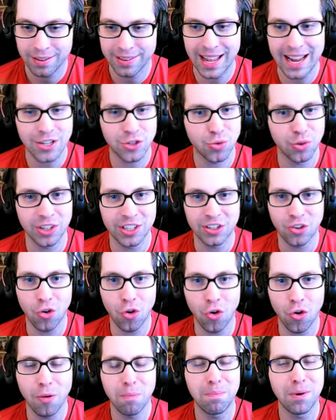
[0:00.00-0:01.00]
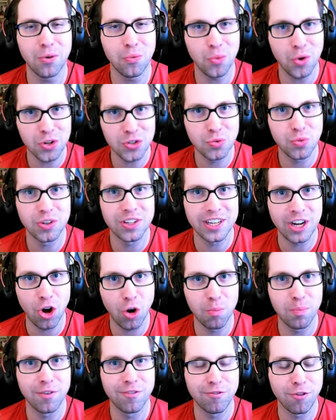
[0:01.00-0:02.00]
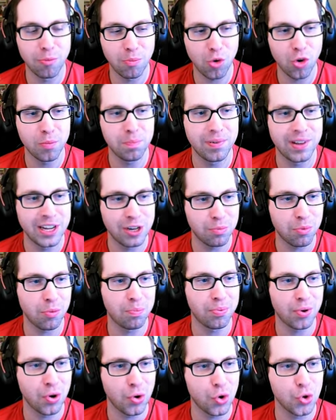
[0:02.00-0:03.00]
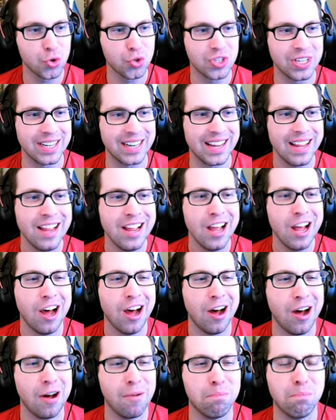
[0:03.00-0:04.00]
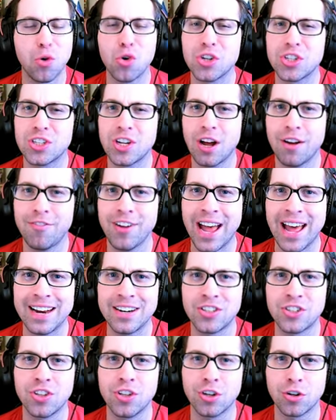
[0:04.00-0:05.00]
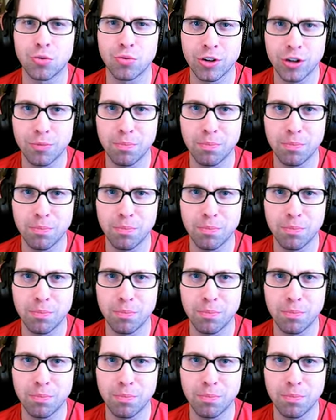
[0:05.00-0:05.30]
That's really cool, but was really hoping for more playable pros and more stuff added to the career